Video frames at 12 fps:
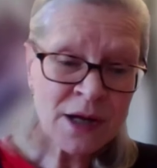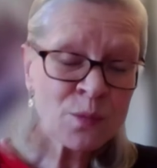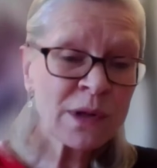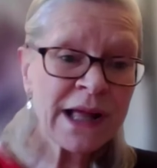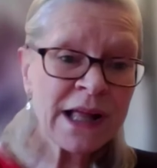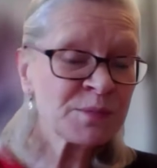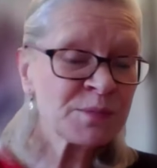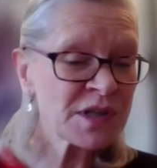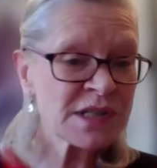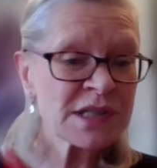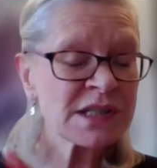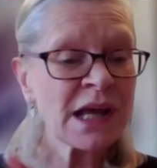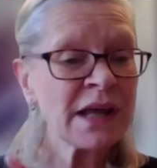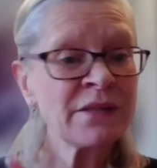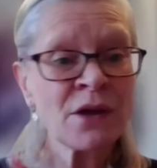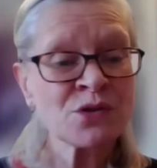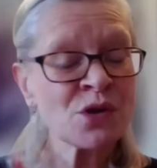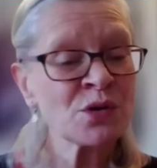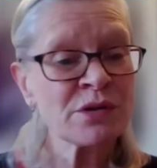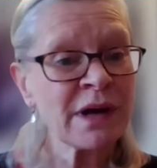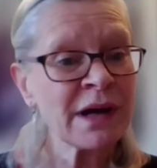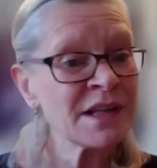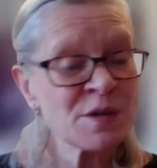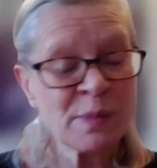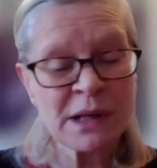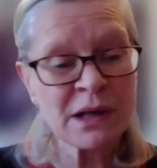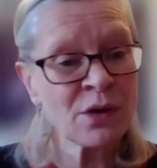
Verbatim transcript: will help to sustain those older vines a bit